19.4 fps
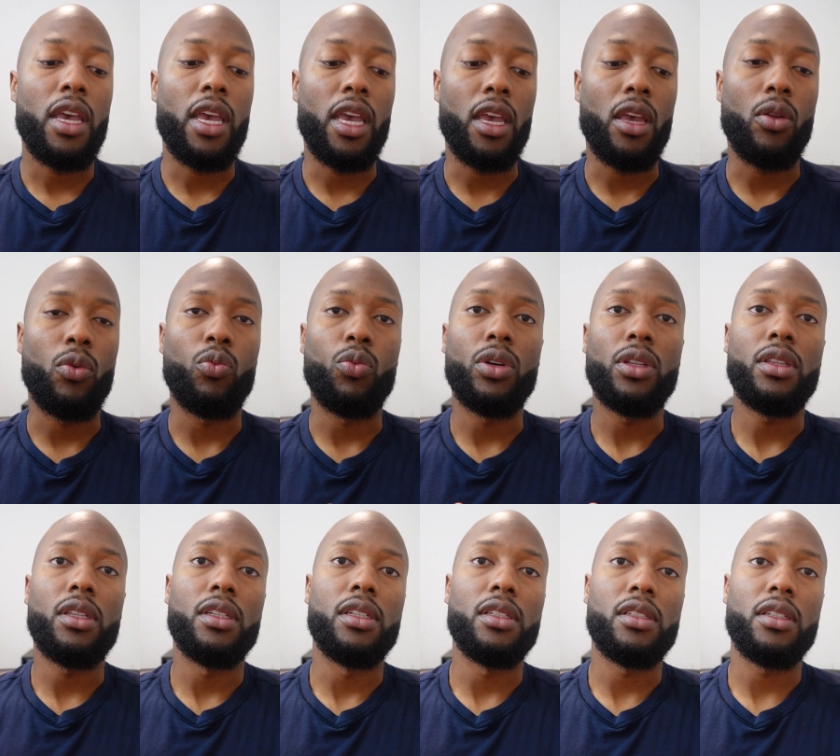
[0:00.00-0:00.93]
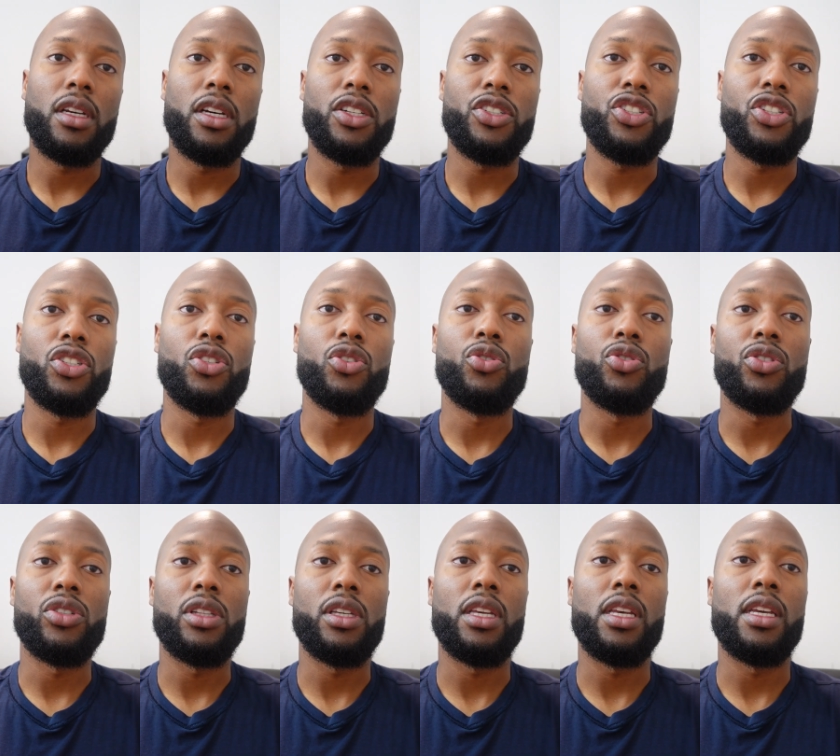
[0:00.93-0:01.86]
and what the discussion
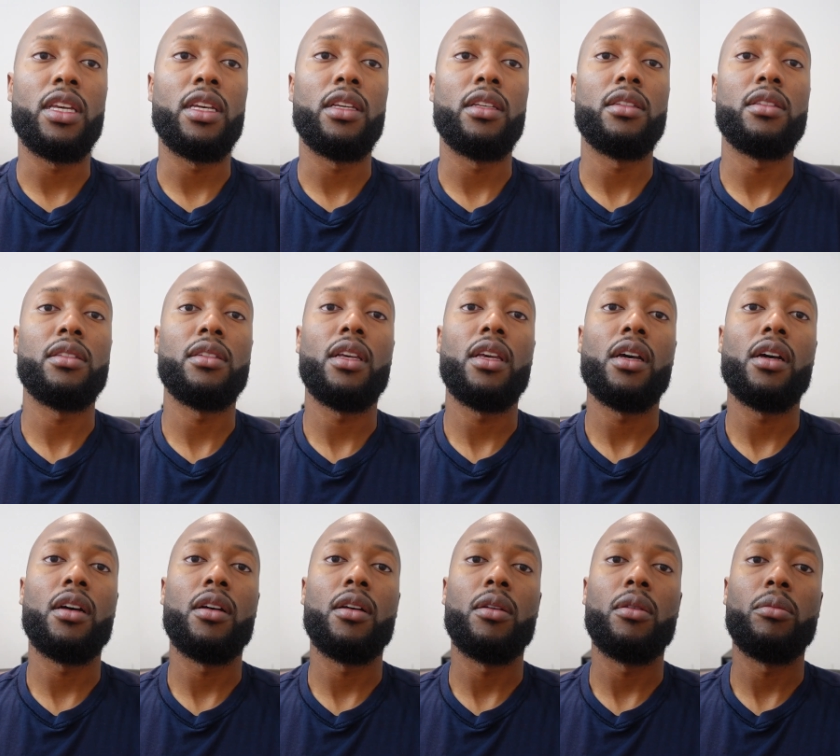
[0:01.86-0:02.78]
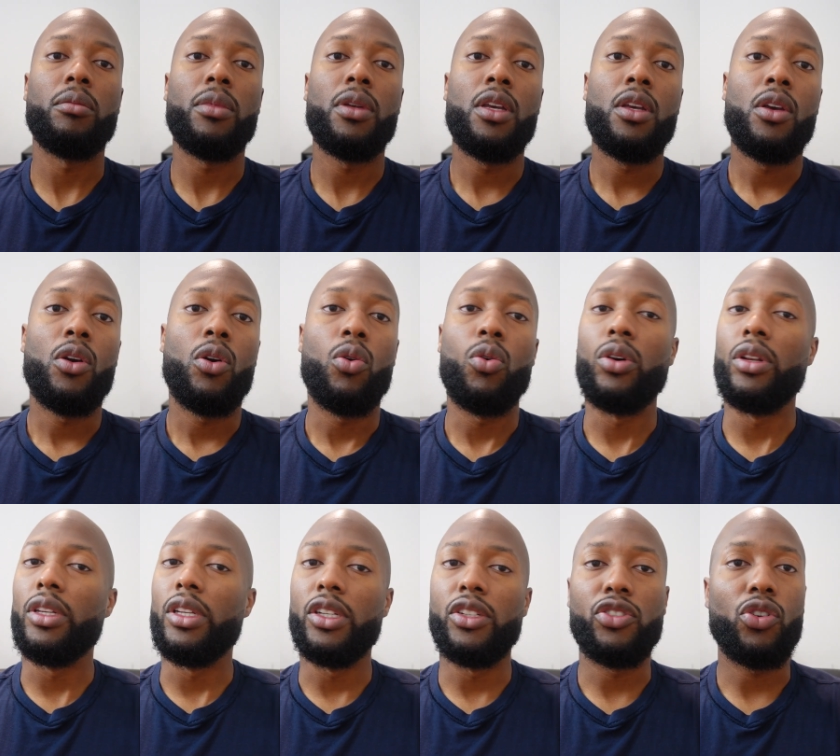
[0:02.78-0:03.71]
usually is
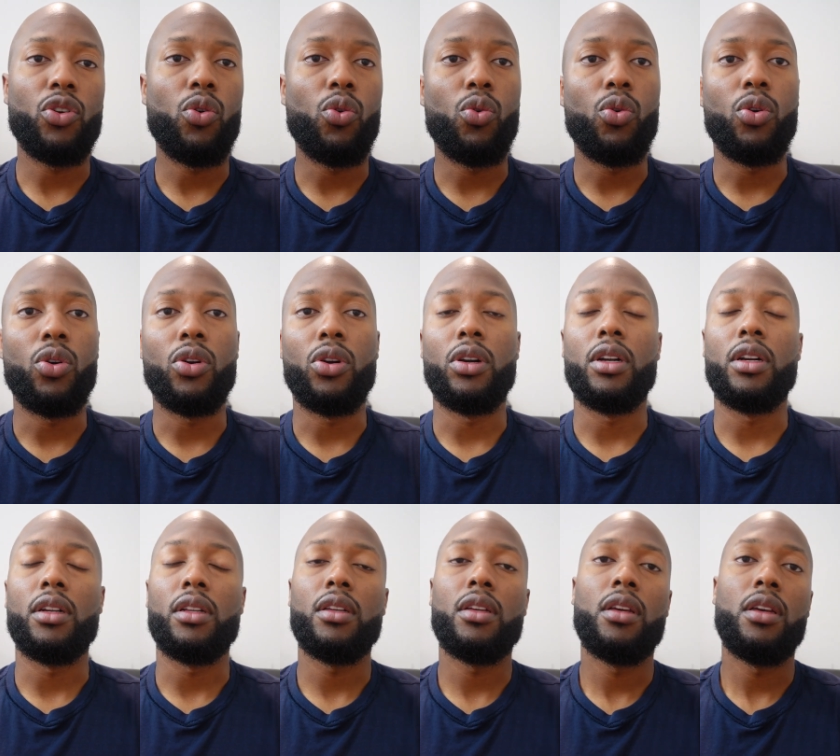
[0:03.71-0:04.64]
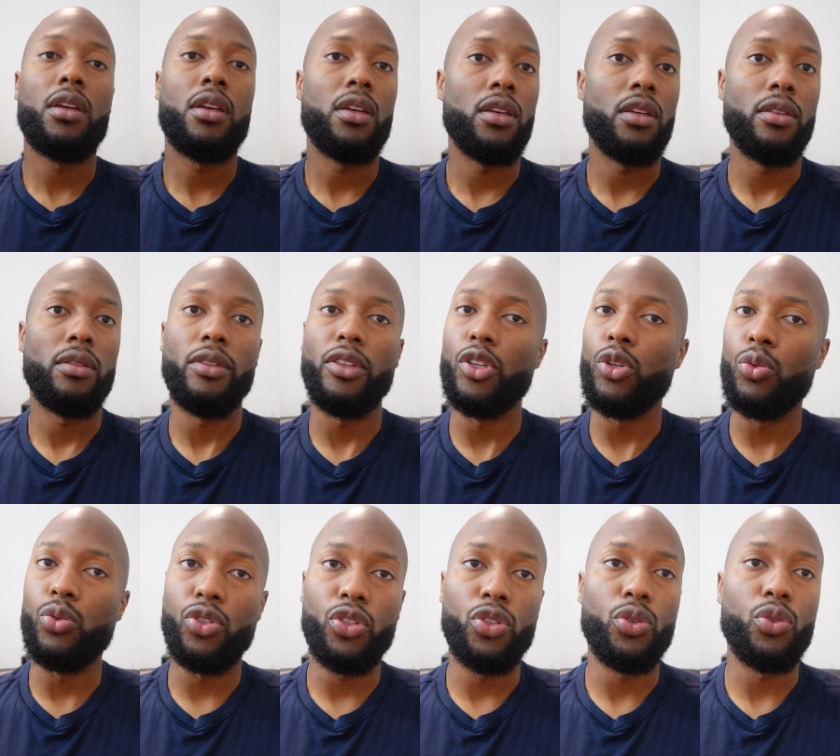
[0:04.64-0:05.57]
on Discord,
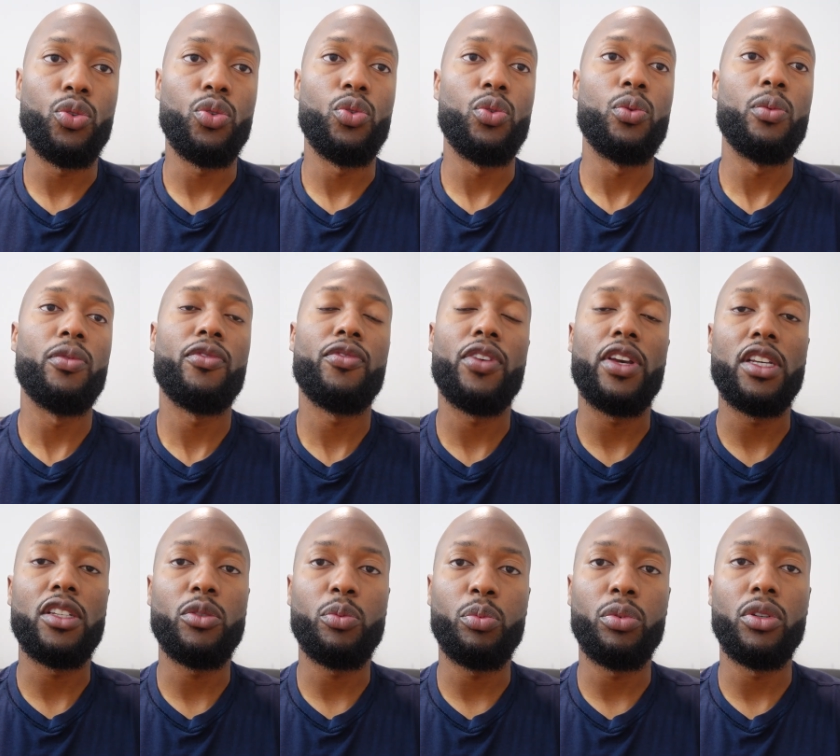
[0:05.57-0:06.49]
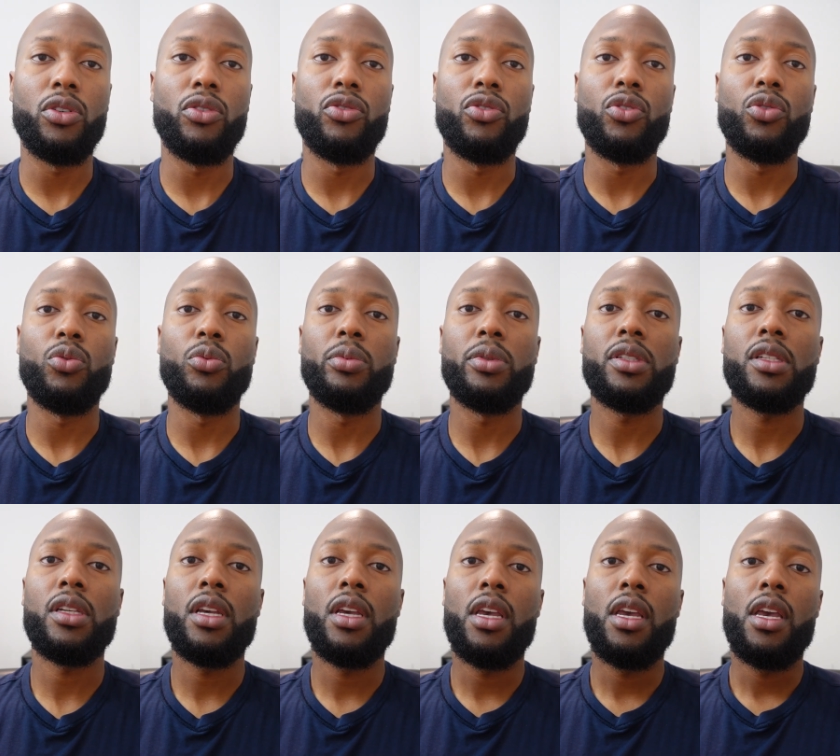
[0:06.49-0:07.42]
YouTube, Facebook groups.
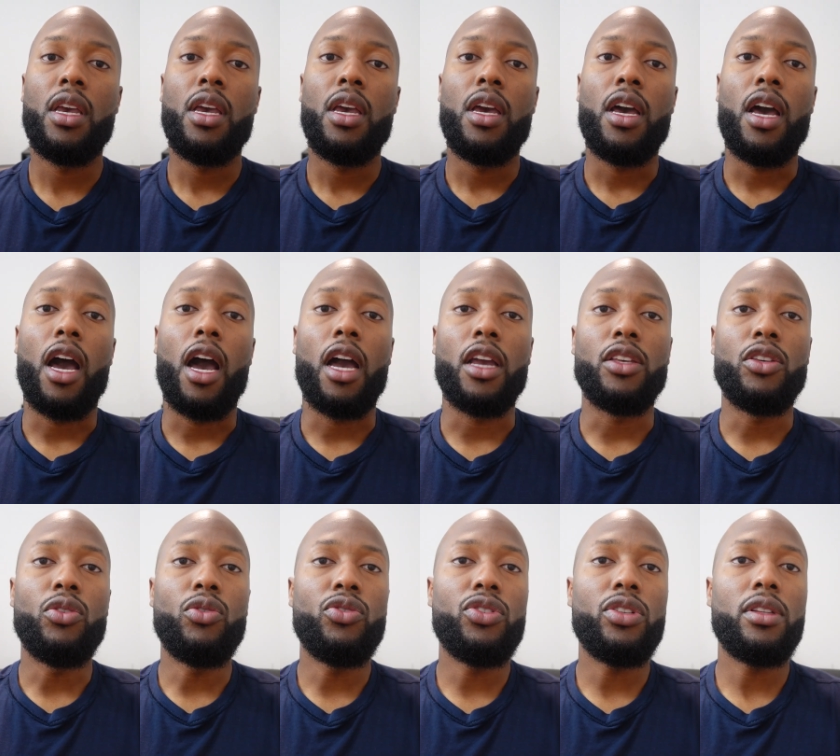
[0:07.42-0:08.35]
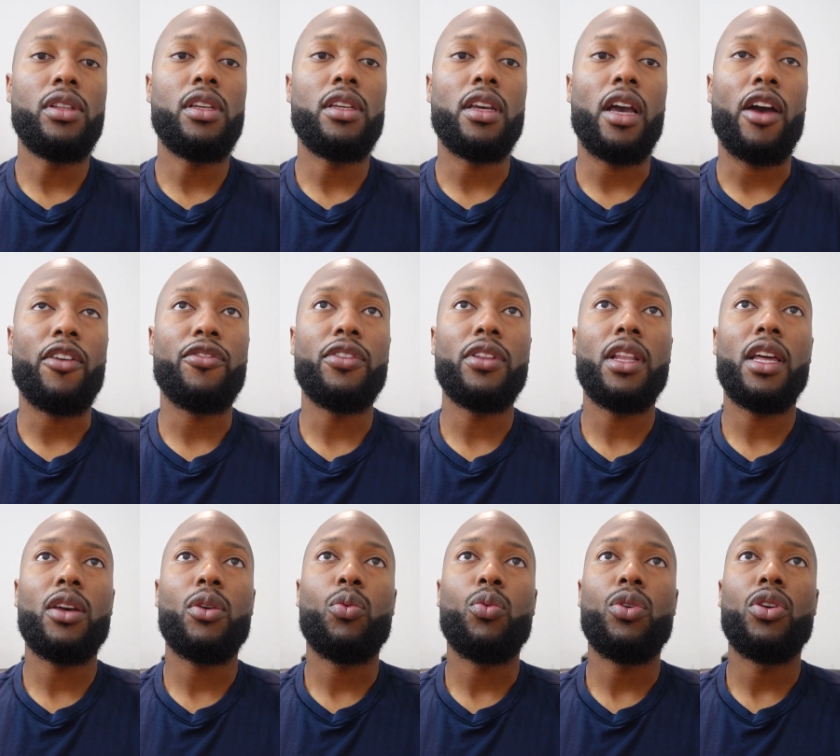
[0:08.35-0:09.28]
I feel
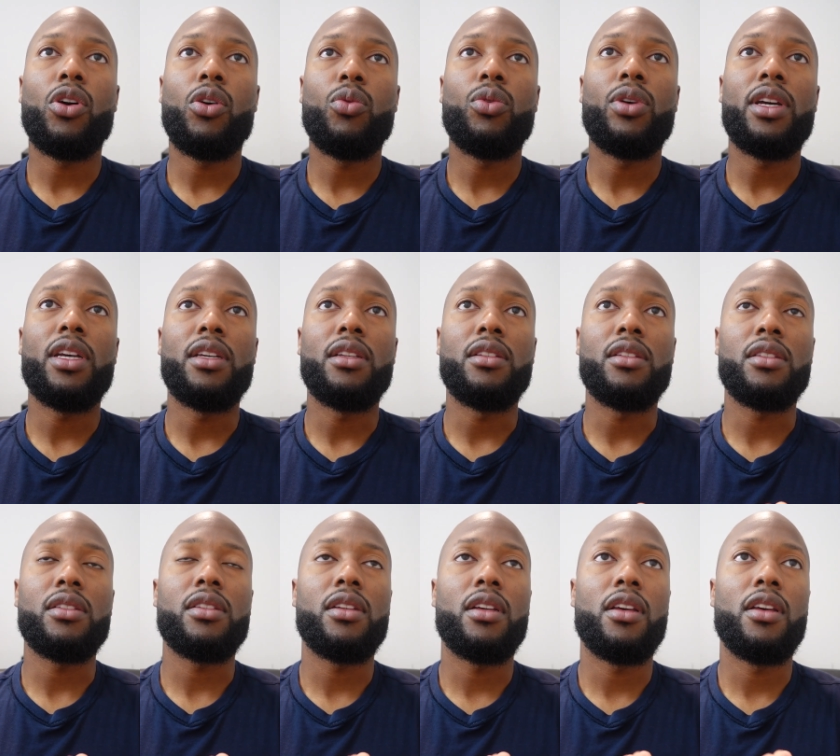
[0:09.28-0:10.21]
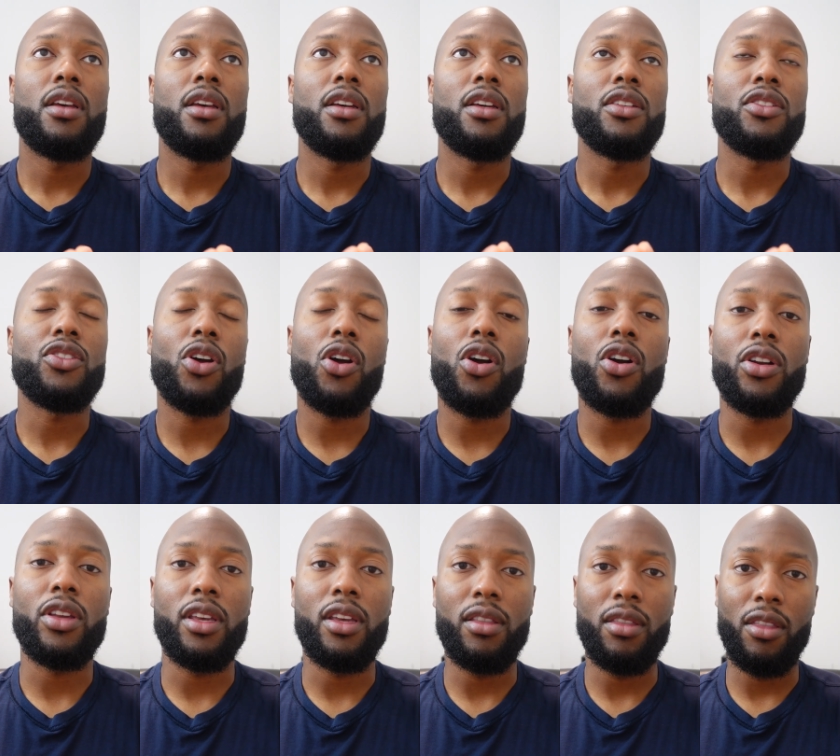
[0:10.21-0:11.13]
like we always
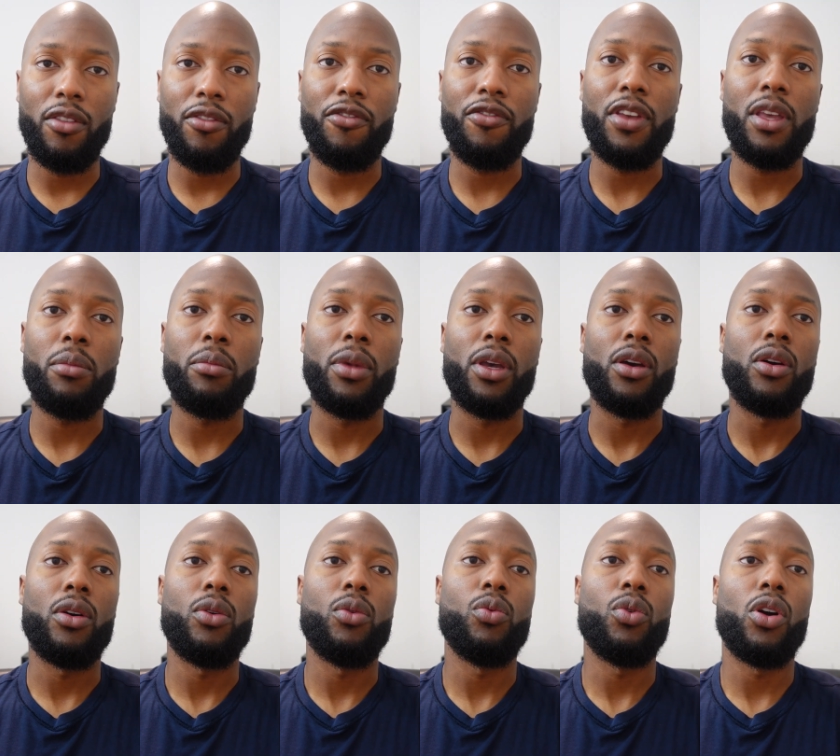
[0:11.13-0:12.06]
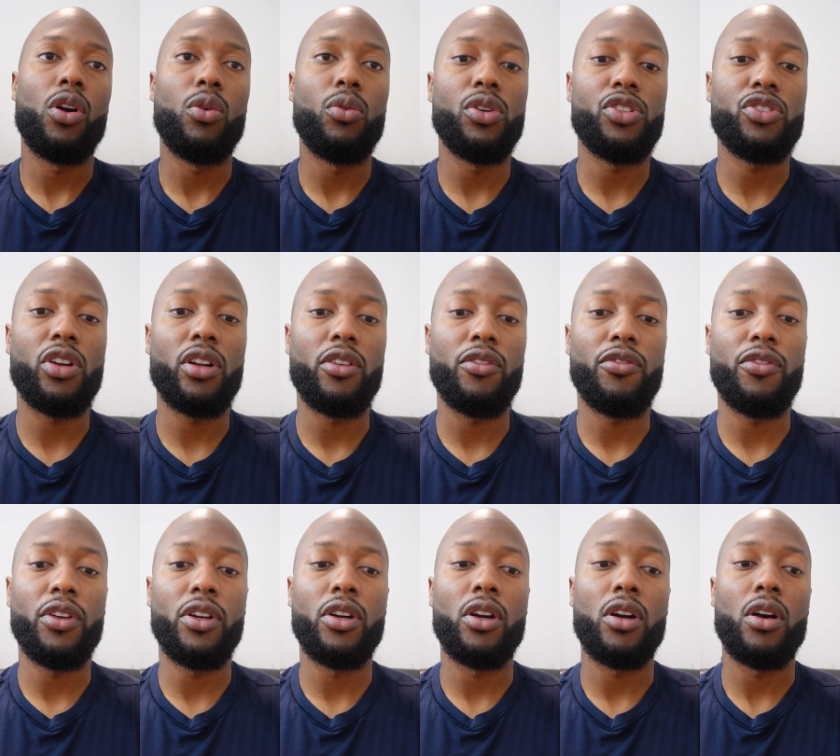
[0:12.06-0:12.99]
target the female. We're always trying to figure